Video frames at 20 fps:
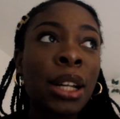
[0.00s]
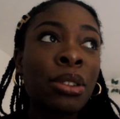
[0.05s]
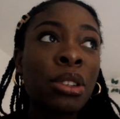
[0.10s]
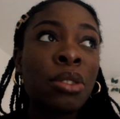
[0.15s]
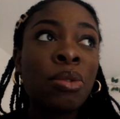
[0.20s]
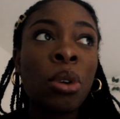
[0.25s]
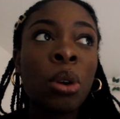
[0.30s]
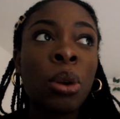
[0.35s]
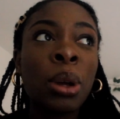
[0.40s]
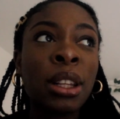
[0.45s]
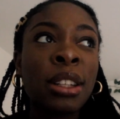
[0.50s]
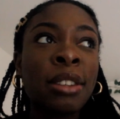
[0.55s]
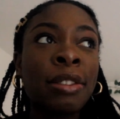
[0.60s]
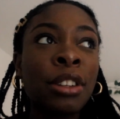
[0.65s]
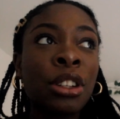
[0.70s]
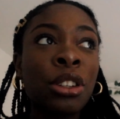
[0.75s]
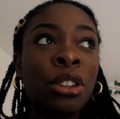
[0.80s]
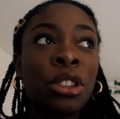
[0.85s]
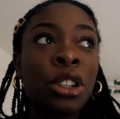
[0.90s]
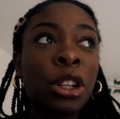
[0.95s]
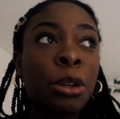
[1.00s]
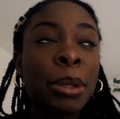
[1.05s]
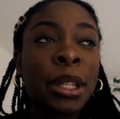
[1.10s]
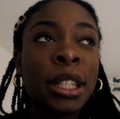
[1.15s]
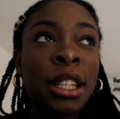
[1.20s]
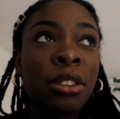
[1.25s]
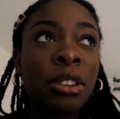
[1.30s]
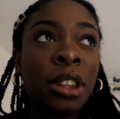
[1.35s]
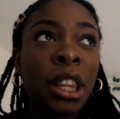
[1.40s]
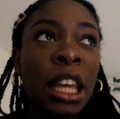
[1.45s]
I was following different
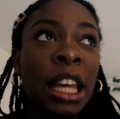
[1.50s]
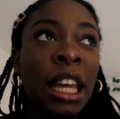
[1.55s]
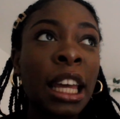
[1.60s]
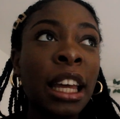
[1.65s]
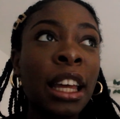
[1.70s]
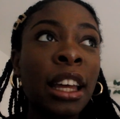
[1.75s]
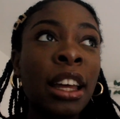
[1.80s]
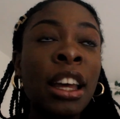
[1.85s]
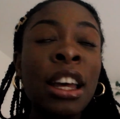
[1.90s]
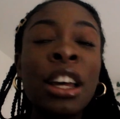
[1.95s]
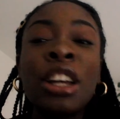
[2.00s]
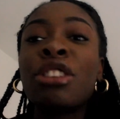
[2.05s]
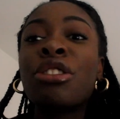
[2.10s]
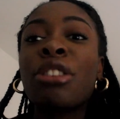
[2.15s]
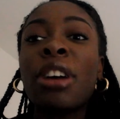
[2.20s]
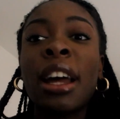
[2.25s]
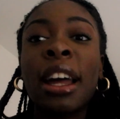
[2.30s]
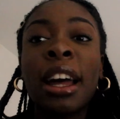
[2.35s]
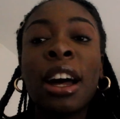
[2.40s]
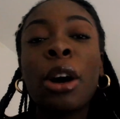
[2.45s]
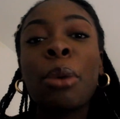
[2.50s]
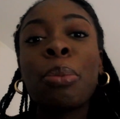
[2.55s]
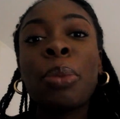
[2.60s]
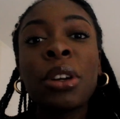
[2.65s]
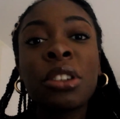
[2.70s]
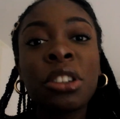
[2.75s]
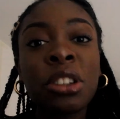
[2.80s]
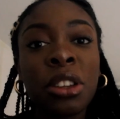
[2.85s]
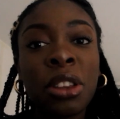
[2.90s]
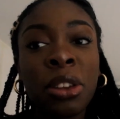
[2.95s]
YouTubers and everything, trying out a
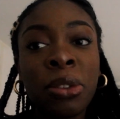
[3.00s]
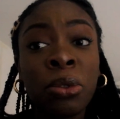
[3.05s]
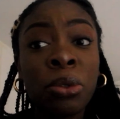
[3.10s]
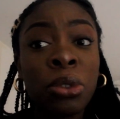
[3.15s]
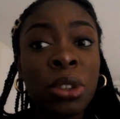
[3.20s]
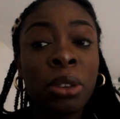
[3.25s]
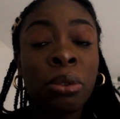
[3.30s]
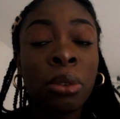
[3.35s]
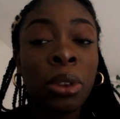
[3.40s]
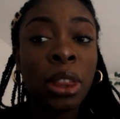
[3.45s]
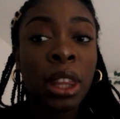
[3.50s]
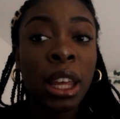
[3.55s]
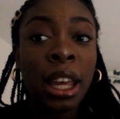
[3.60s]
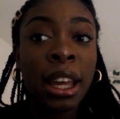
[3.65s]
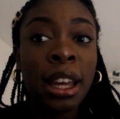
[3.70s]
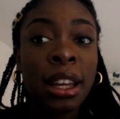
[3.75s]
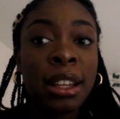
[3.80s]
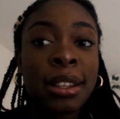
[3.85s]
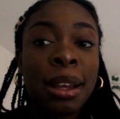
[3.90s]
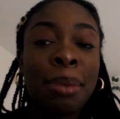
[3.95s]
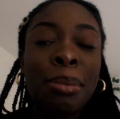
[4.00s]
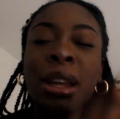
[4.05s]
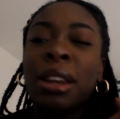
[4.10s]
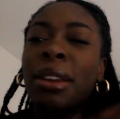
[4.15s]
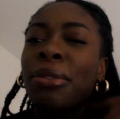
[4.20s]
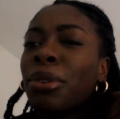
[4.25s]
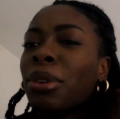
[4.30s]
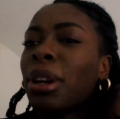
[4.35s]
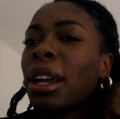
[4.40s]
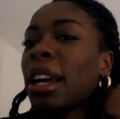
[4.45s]
bunch of different things. I mean,
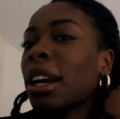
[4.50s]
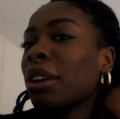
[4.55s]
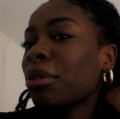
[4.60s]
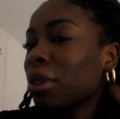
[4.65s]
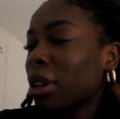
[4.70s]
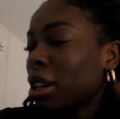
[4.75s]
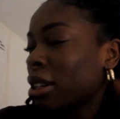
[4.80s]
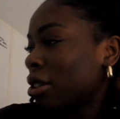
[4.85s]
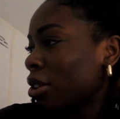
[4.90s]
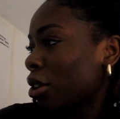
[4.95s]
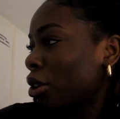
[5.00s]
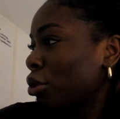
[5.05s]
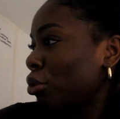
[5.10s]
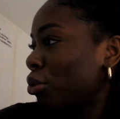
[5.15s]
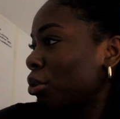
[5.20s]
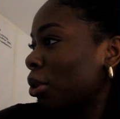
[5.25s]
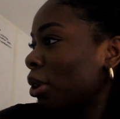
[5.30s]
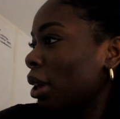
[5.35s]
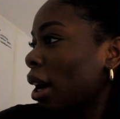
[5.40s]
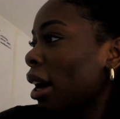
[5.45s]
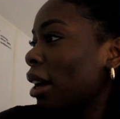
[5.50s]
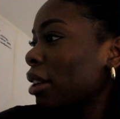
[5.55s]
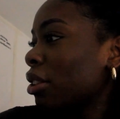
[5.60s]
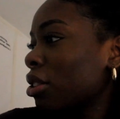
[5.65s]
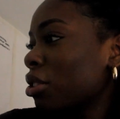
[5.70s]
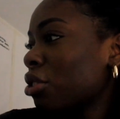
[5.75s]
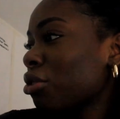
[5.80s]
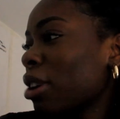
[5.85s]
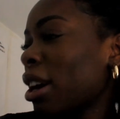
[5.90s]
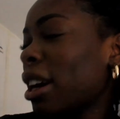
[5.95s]
I feel like everyone has to go through that,
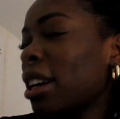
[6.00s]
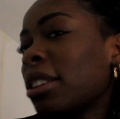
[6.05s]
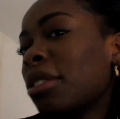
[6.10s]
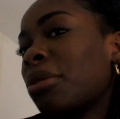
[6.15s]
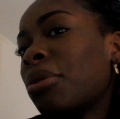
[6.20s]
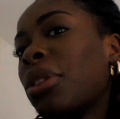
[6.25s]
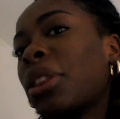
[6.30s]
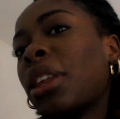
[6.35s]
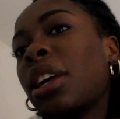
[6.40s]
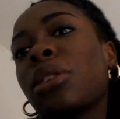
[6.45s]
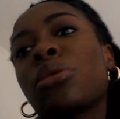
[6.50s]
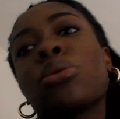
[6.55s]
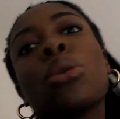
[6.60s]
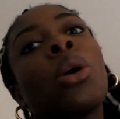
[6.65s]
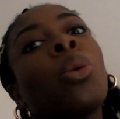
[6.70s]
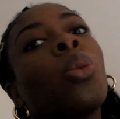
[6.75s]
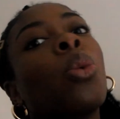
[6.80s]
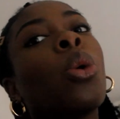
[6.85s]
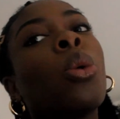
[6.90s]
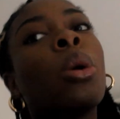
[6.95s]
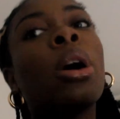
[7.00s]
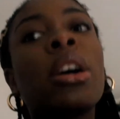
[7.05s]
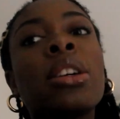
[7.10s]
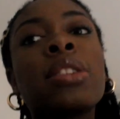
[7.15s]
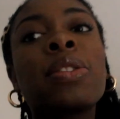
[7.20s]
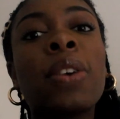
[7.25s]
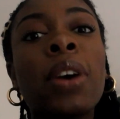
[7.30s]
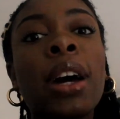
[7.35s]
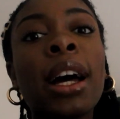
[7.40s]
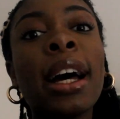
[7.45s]
just trying different things on what
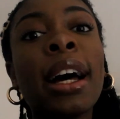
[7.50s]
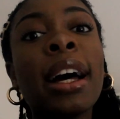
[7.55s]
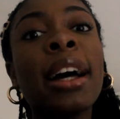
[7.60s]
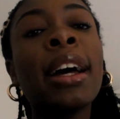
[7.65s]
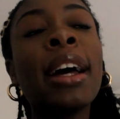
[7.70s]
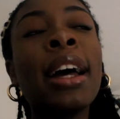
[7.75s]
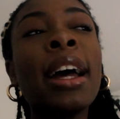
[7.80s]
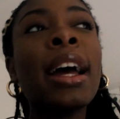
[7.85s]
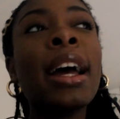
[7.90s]
works for your hair.